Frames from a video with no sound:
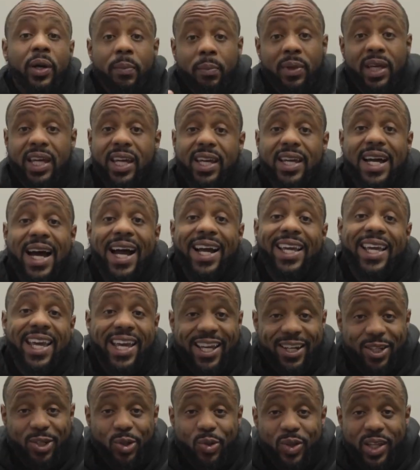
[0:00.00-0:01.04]
me, I
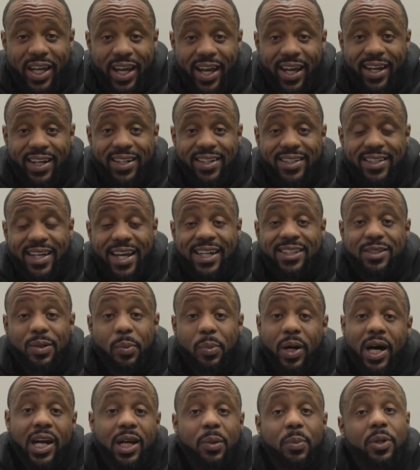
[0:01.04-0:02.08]
can't do that. As a
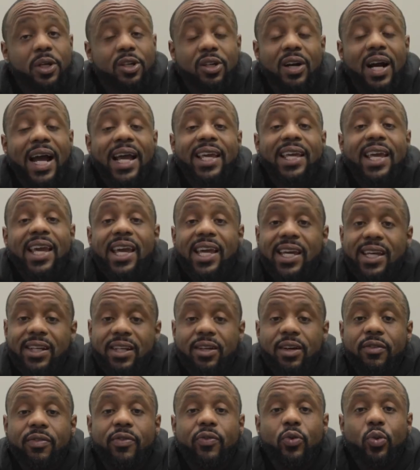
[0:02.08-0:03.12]
bodybuilder, I can't
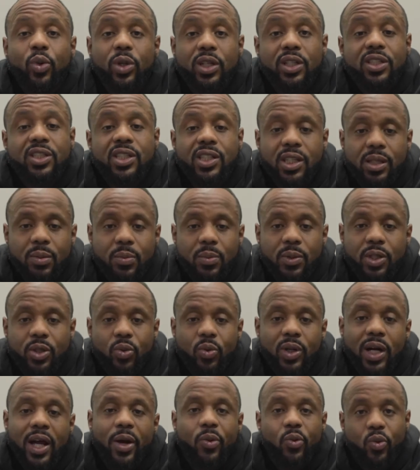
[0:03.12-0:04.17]
afford a cheat meal
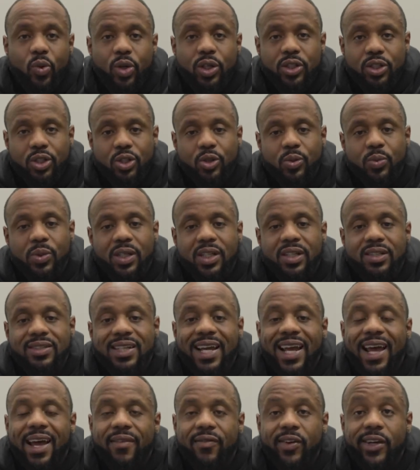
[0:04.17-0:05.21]
when I want to because I
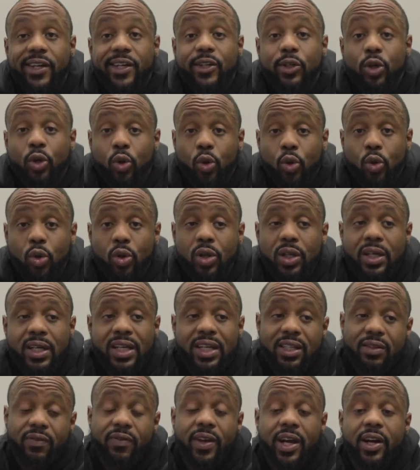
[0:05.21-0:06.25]
have a goal
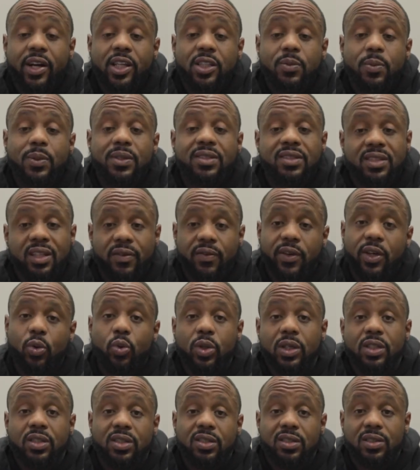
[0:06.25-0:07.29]
very specific with
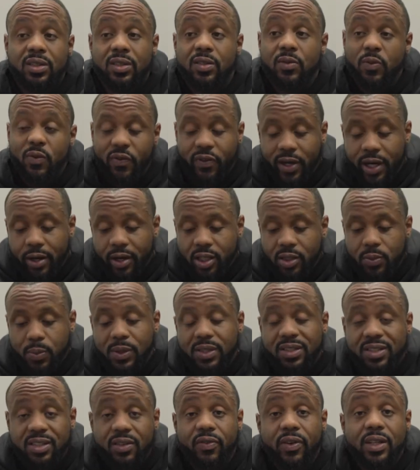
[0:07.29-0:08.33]
a very
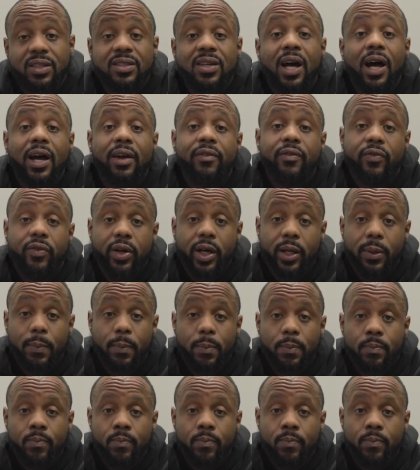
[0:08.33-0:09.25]
specific time frame,